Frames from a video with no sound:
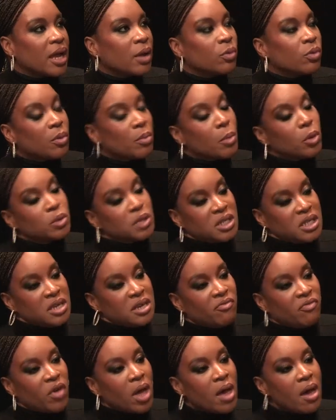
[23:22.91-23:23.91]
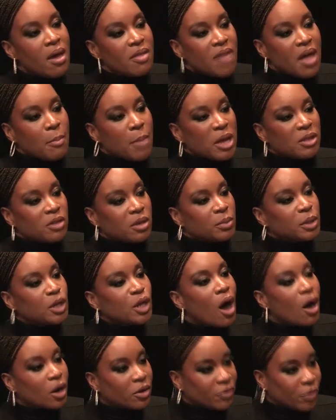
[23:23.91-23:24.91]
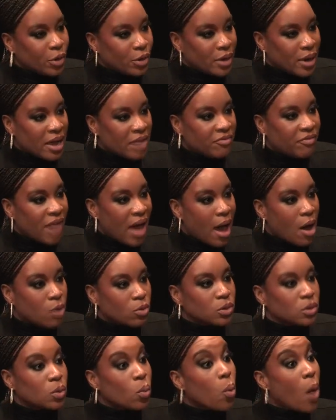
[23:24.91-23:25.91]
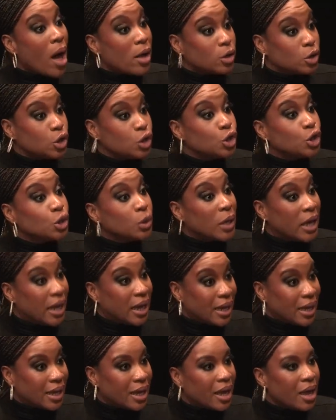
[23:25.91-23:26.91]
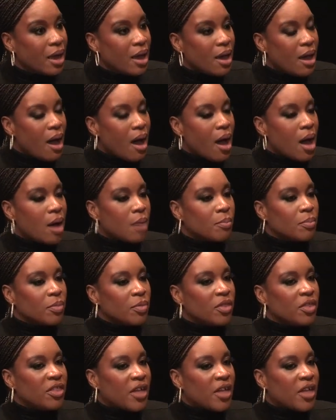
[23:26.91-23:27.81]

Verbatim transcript: It was a motif that my cinematographer and I found while shooting um,